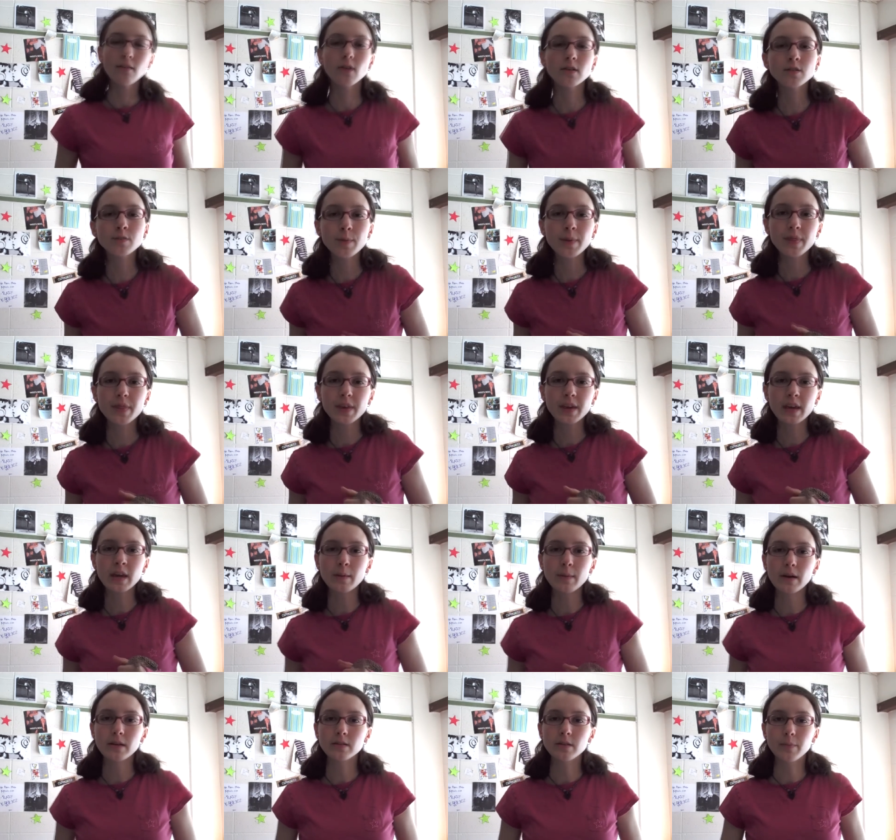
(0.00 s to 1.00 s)
I've also been
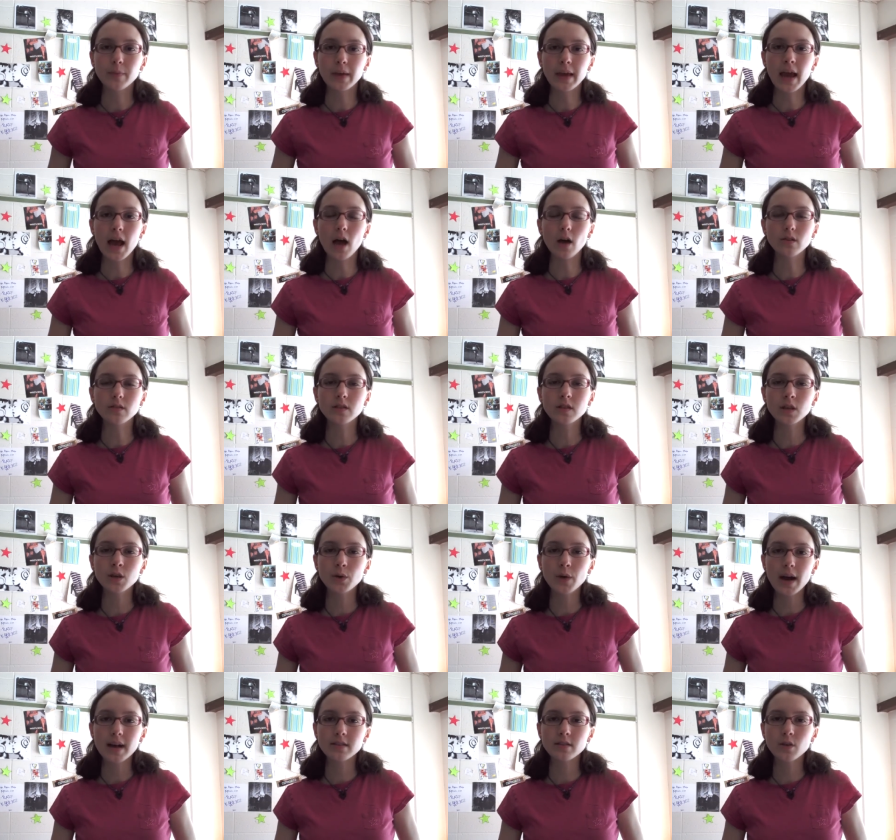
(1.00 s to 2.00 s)
thinking about something else that
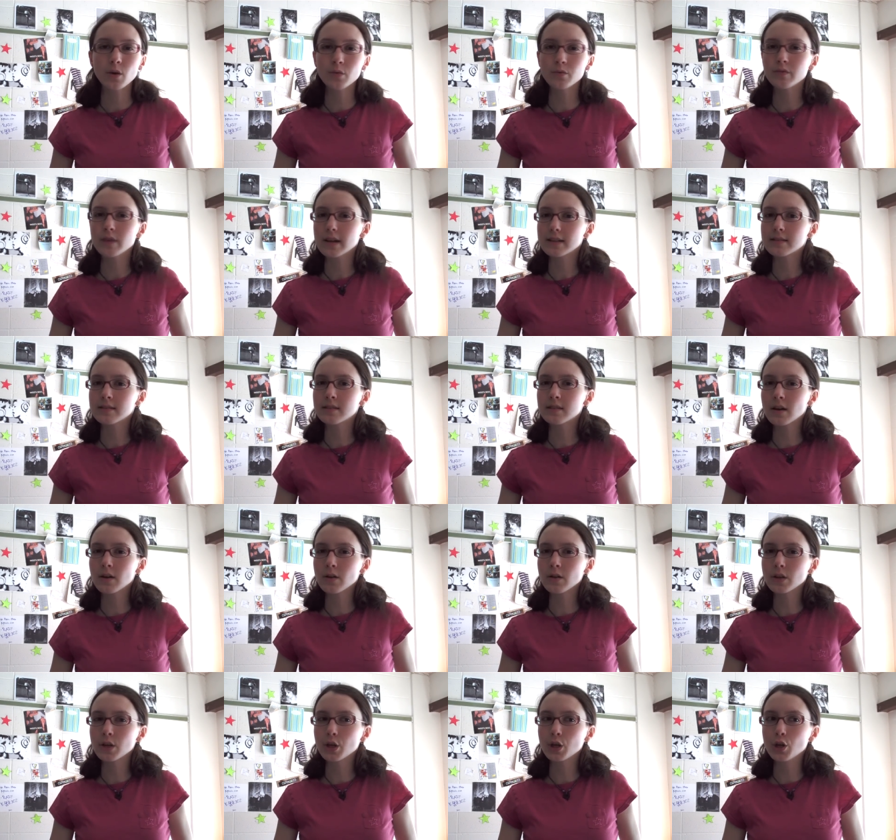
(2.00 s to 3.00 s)
you guys don't
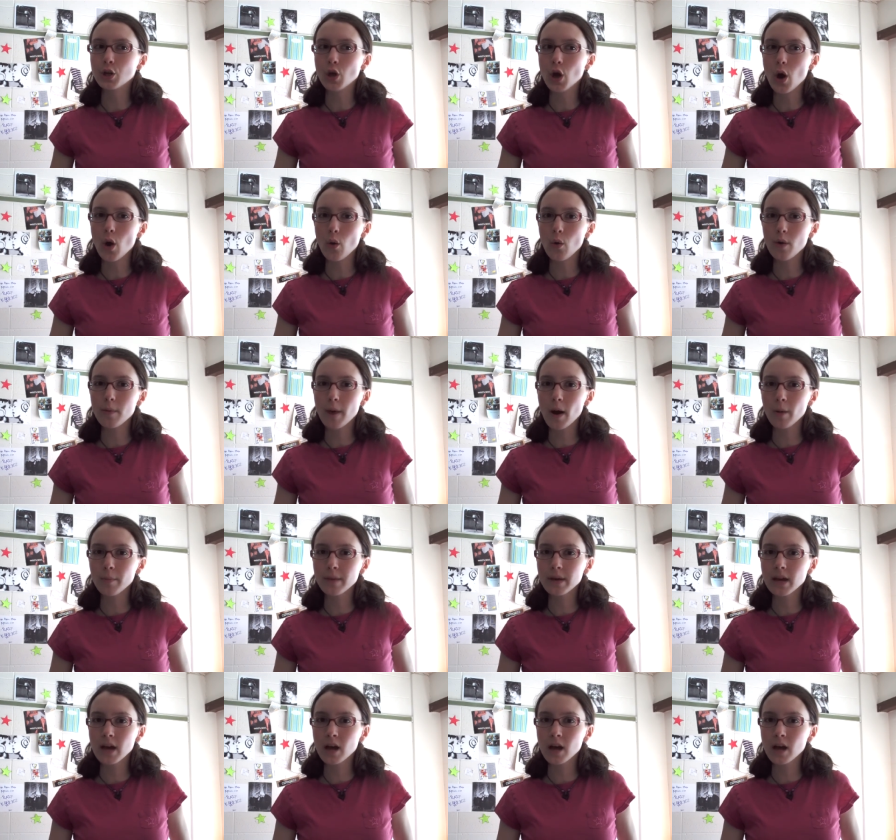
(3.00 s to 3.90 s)
necessarily know about me.